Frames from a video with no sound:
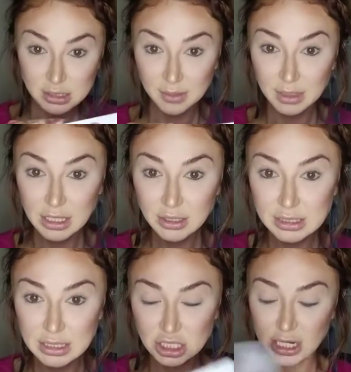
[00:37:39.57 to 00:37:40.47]
So I'm going to
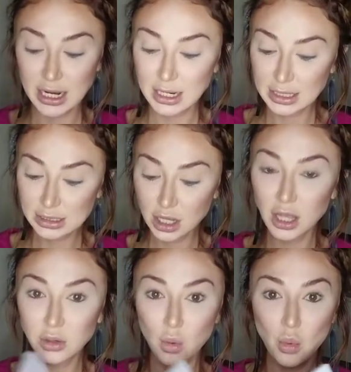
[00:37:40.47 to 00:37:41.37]
use this shade, and it's
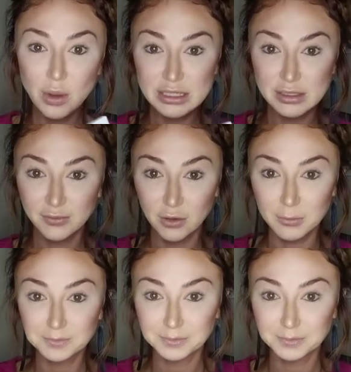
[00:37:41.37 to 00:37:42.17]
called Wistful.